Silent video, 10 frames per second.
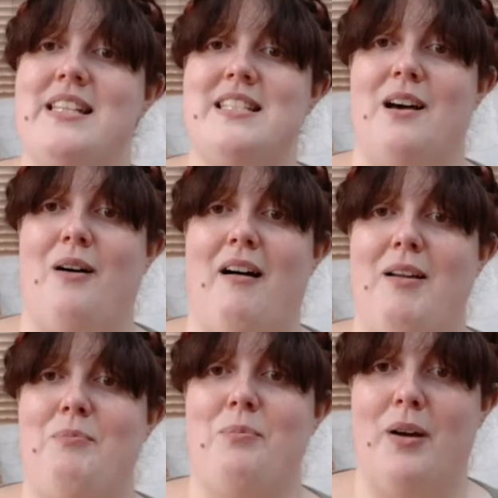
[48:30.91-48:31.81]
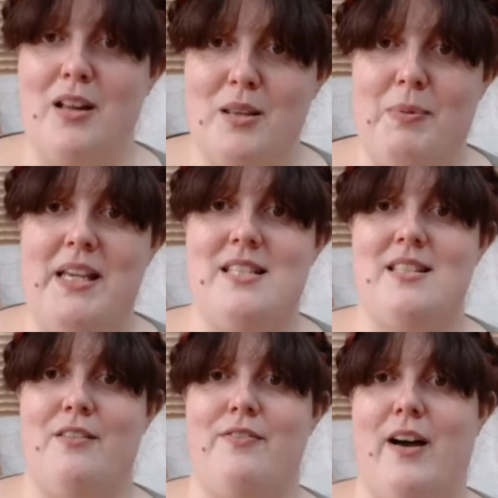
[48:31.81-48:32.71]
So I put another
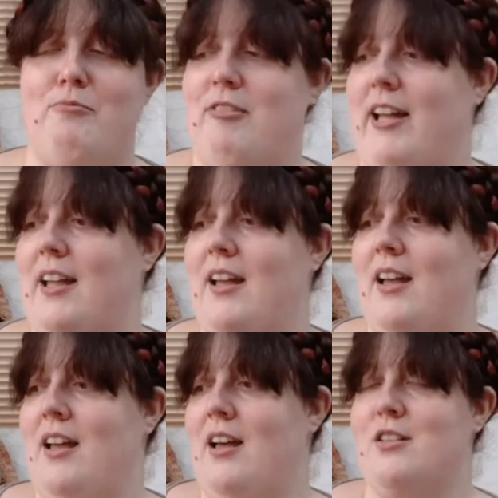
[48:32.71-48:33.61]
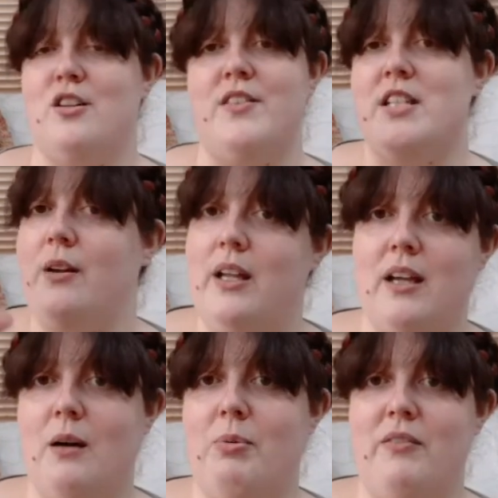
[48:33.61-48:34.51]
piece of fabric. So if it's only a
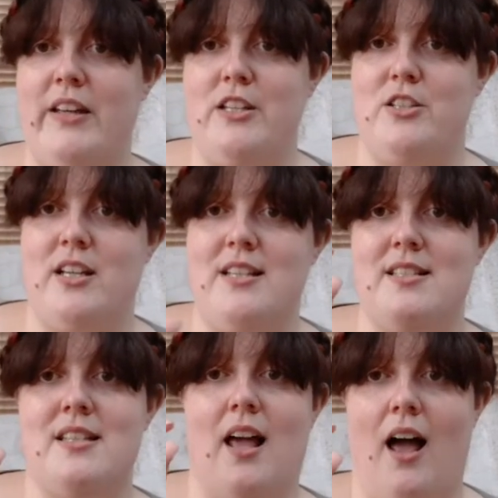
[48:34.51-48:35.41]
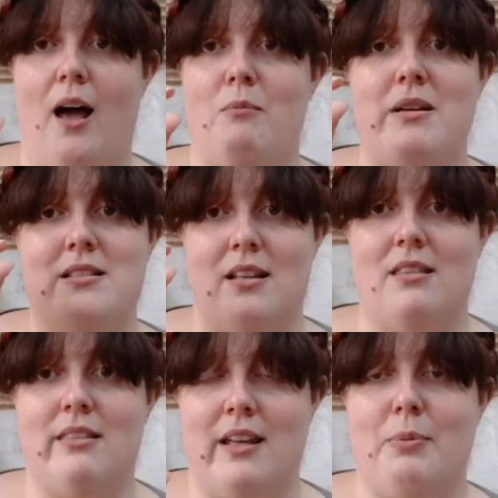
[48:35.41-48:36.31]
couple of inches, it's a
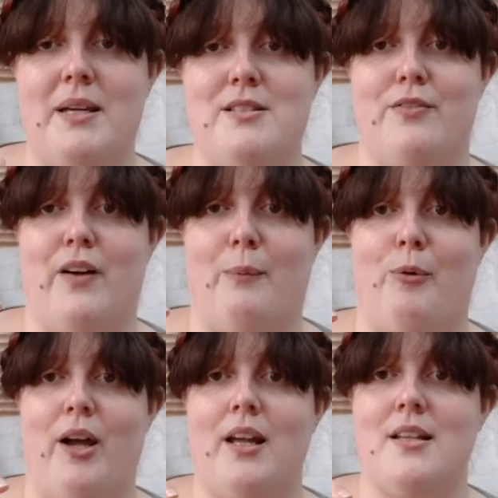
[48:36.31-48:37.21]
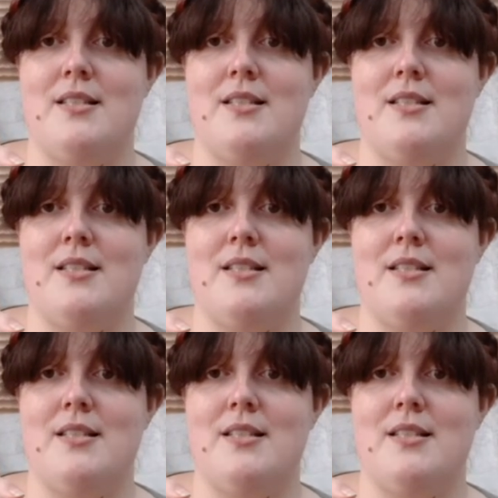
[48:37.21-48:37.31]
thick piece of fabric.